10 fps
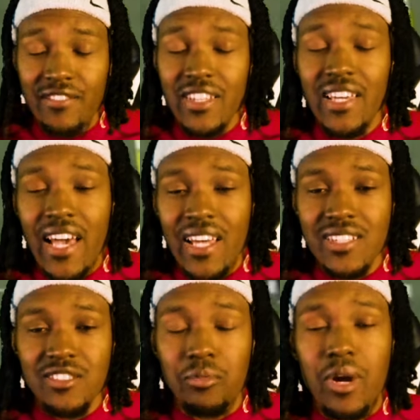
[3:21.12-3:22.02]
if he
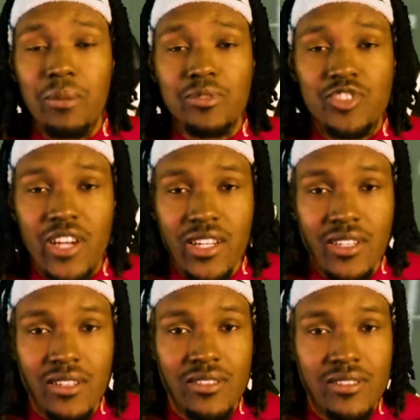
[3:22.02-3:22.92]
has the proper
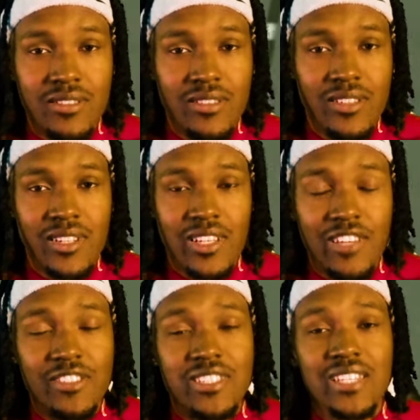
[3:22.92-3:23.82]
training, if
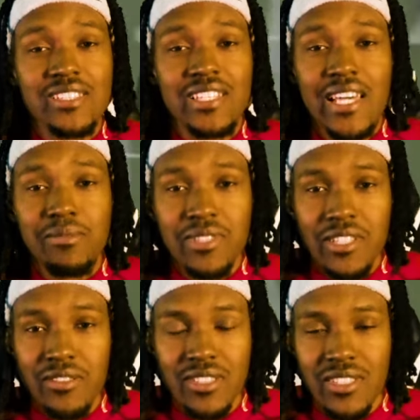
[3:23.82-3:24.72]
he takes the game
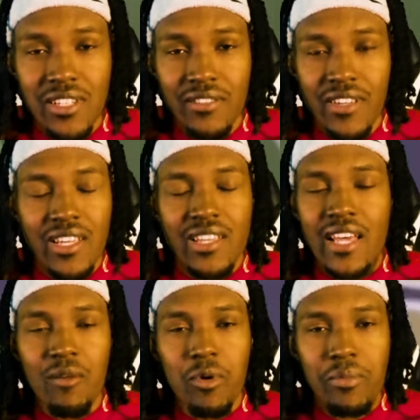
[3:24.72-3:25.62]
serious enough,
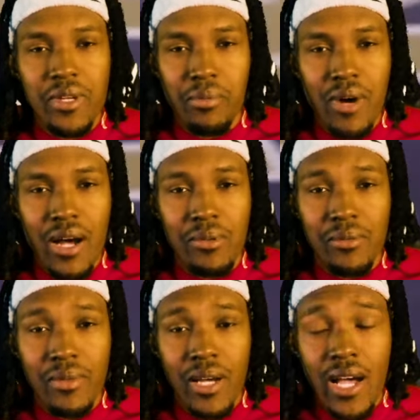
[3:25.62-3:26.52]
that won't be a problem.
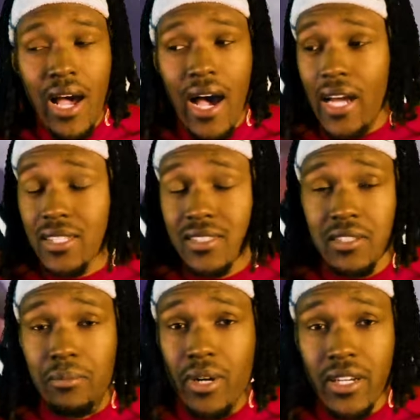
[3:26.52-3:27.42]
I didn't see
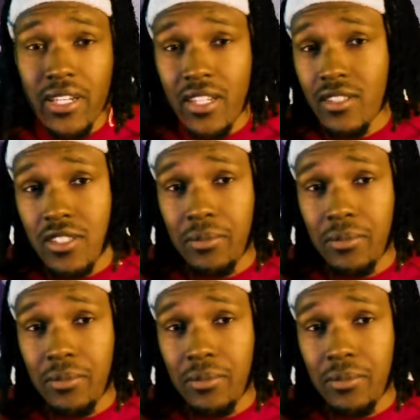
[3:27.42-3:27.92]
the Buccaneers